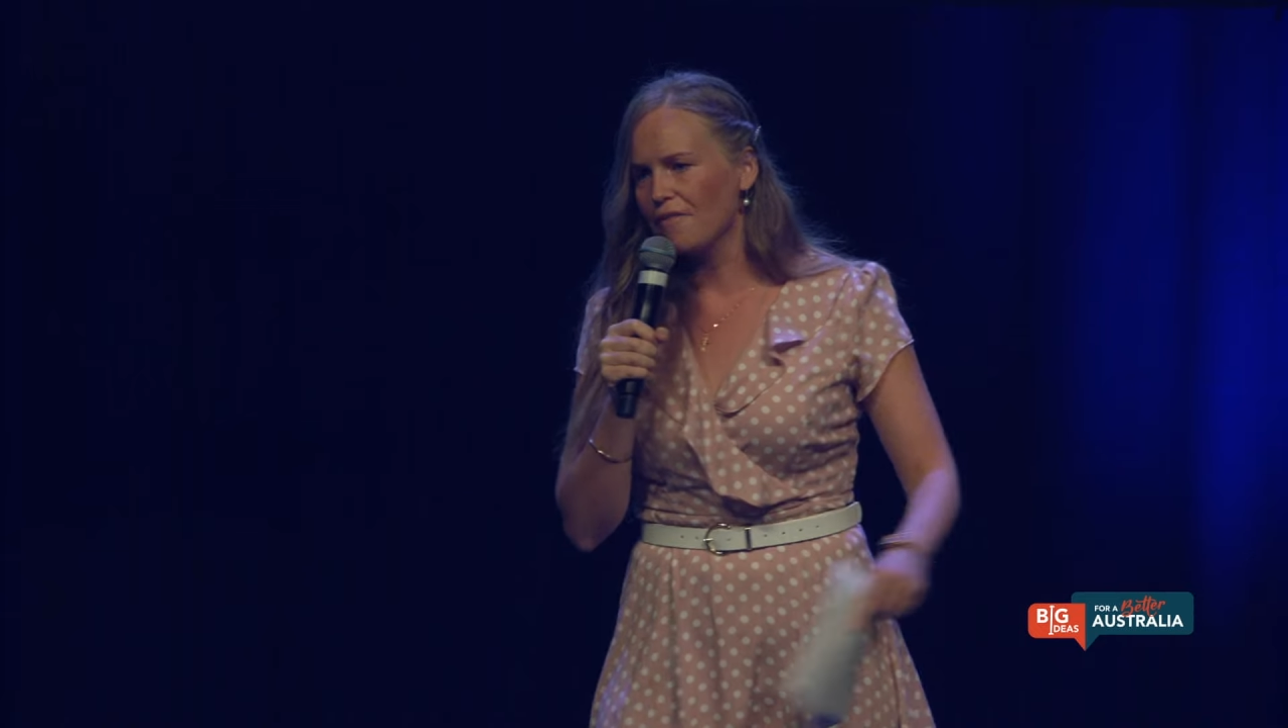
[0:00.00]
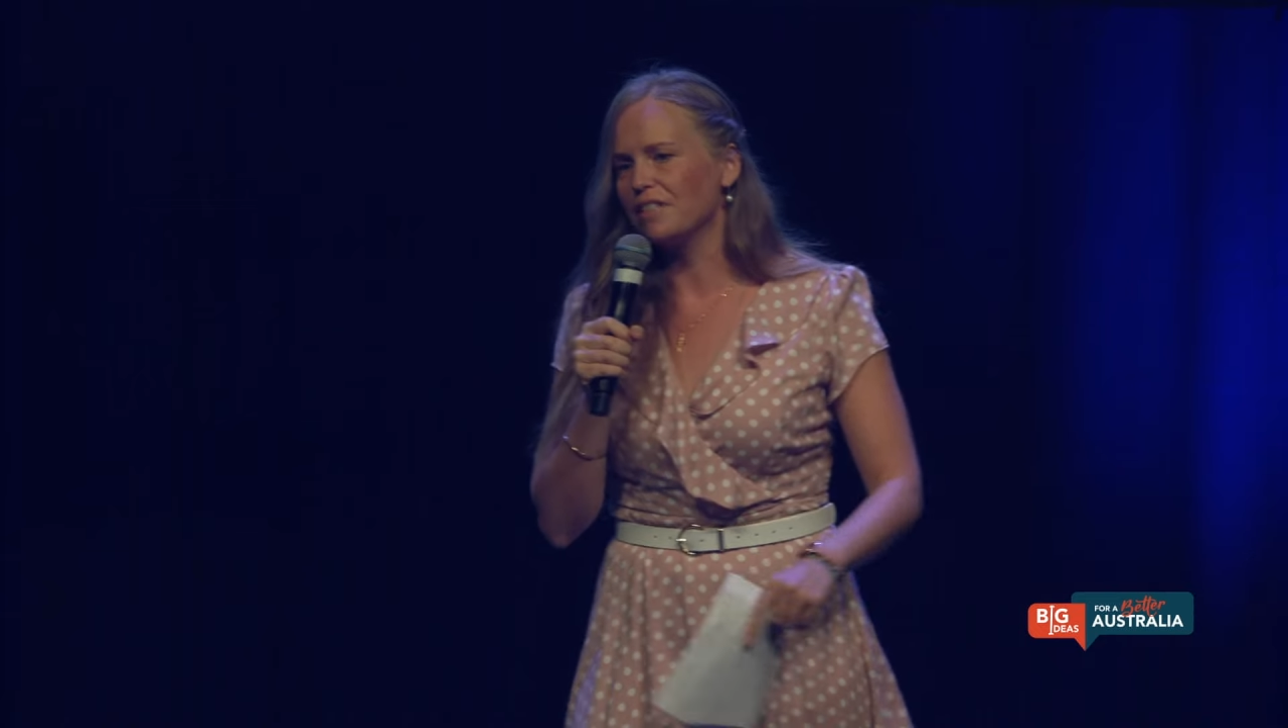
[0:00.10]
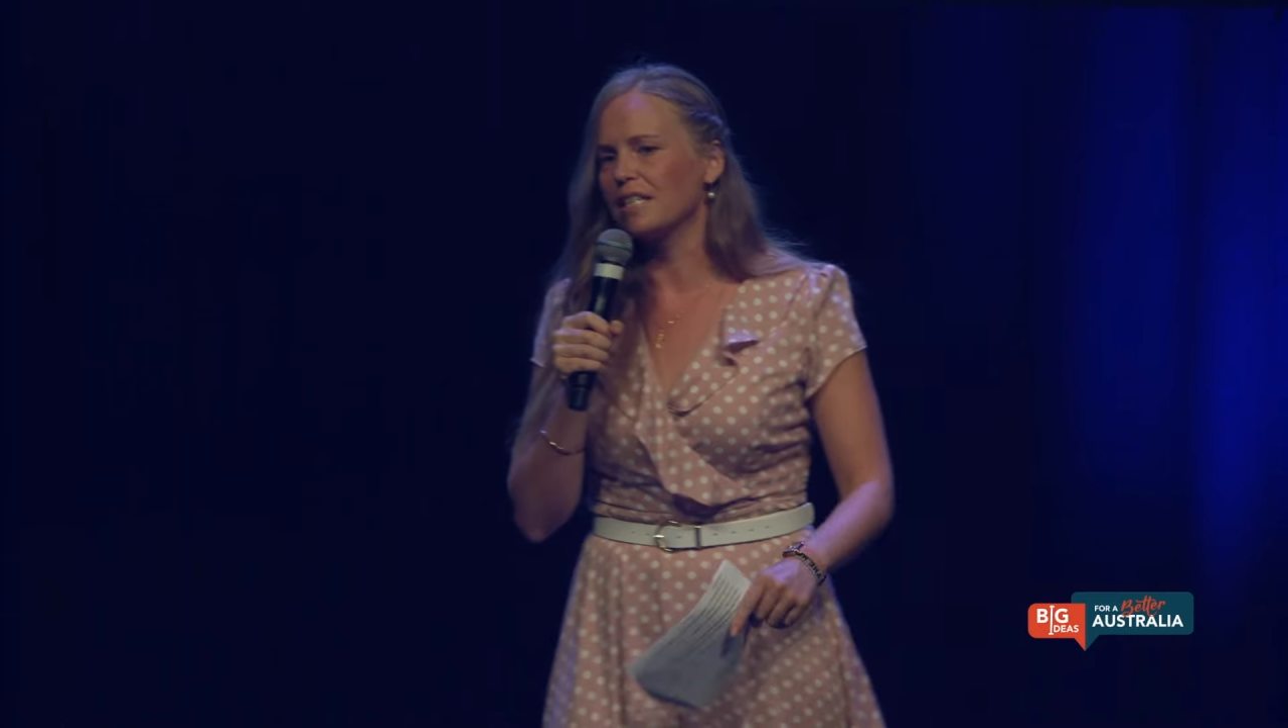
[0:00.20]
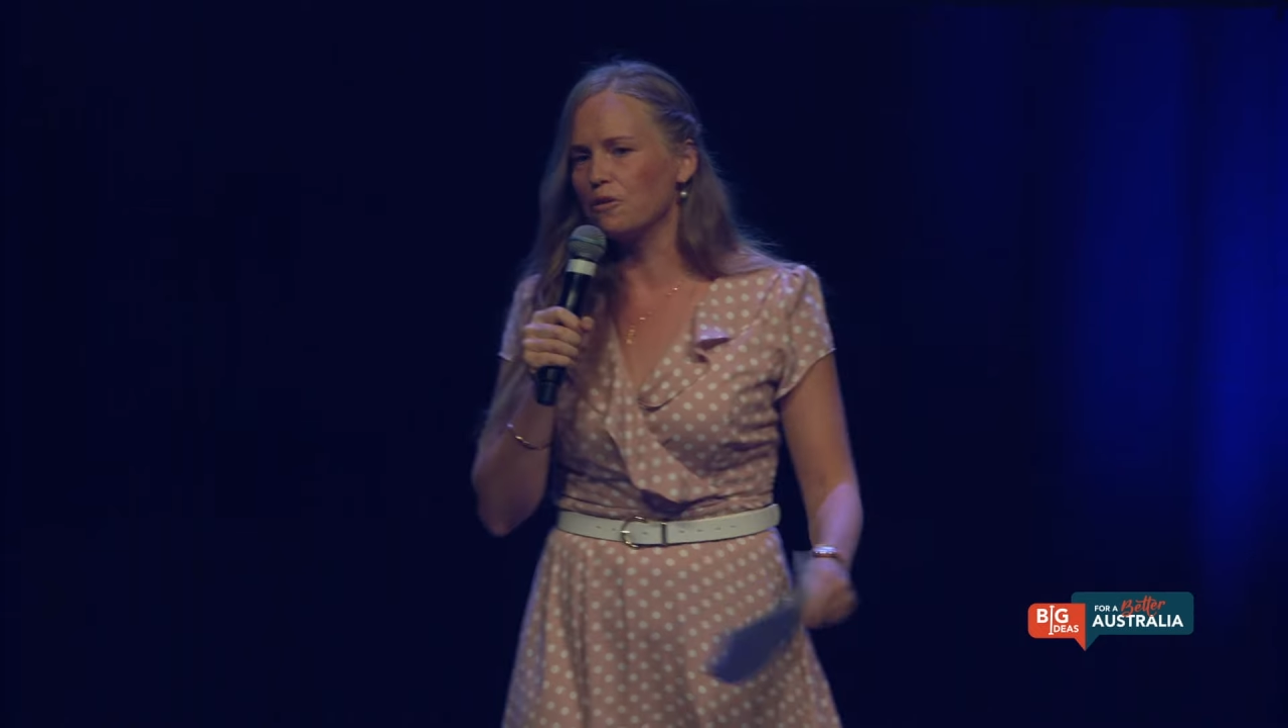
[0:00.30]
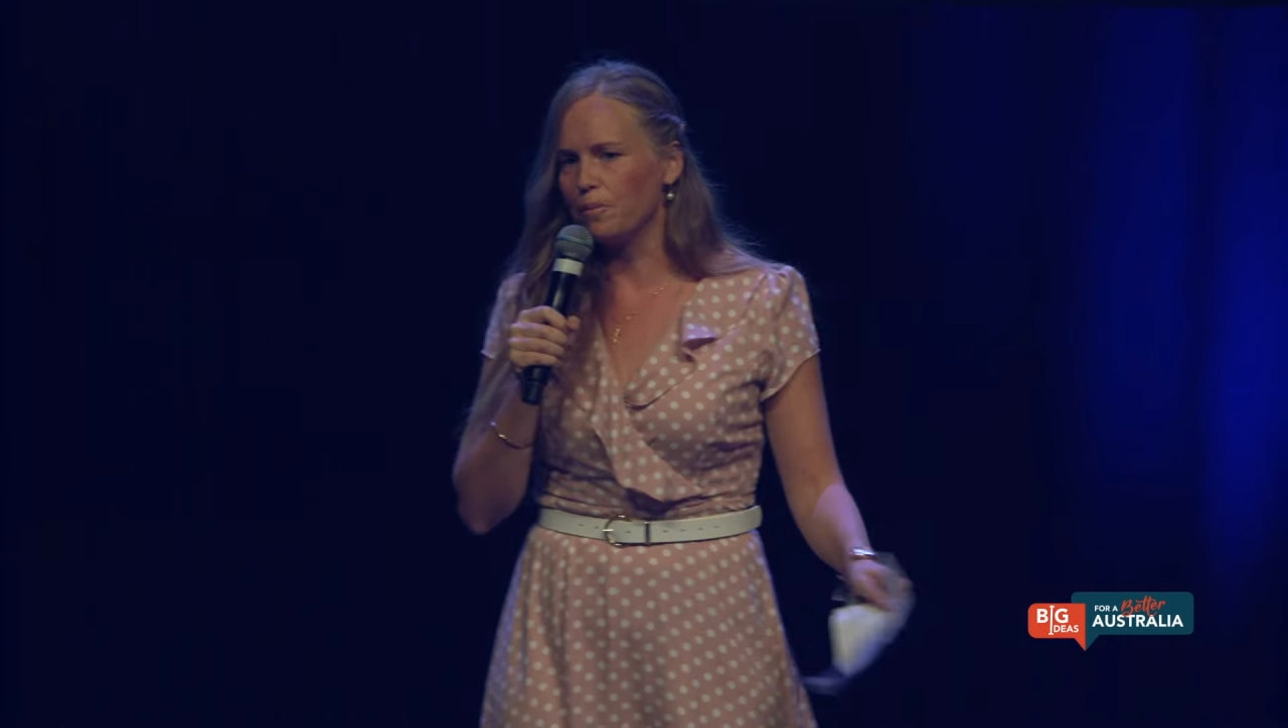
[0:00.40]
a
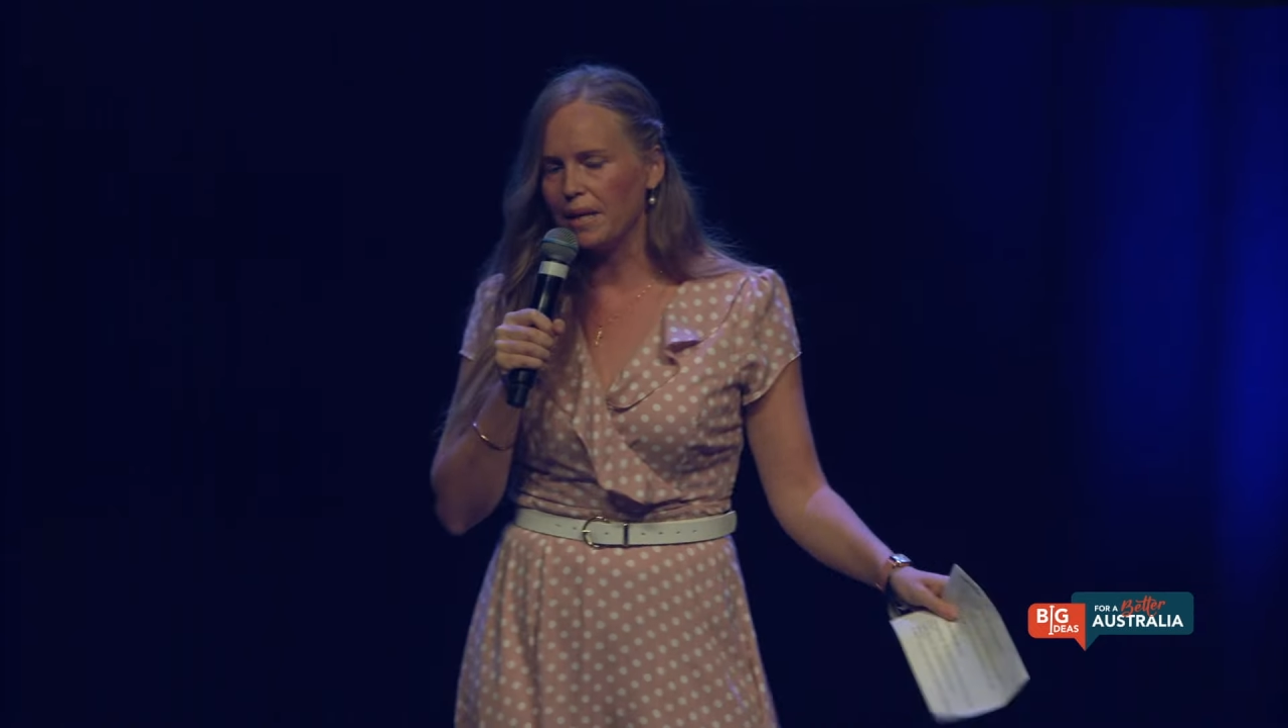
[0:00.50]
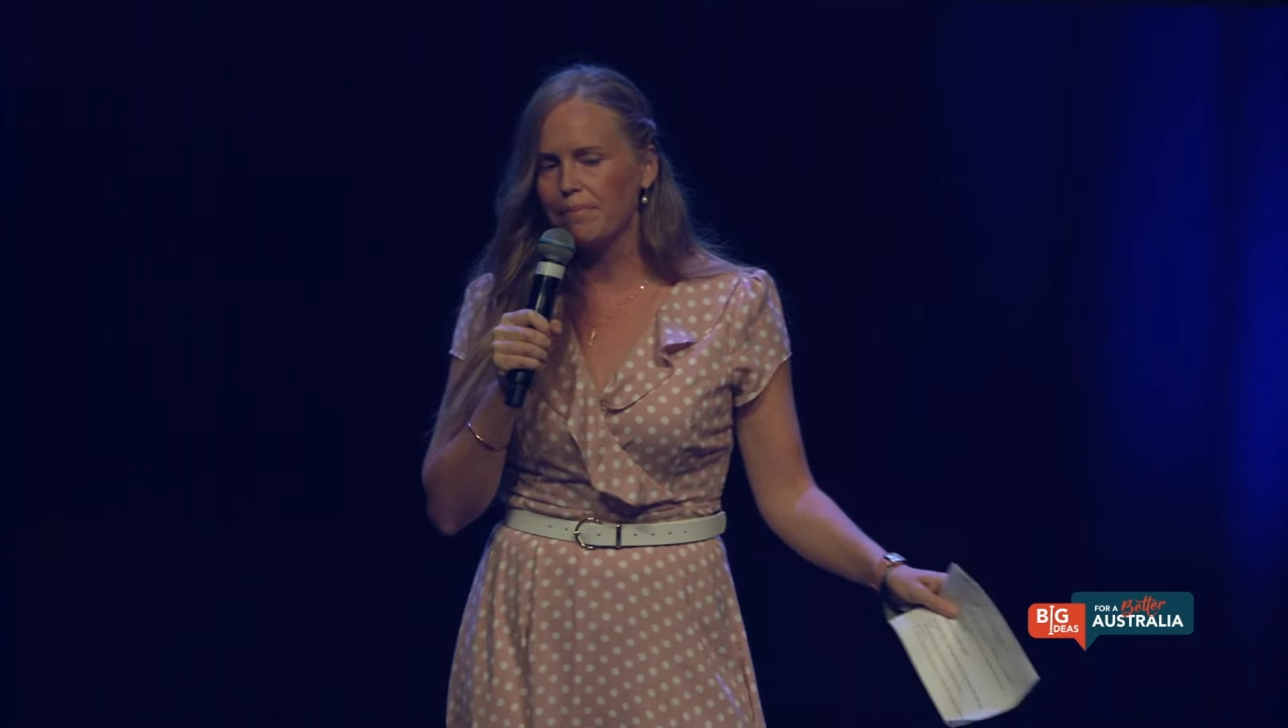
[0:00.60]
little bit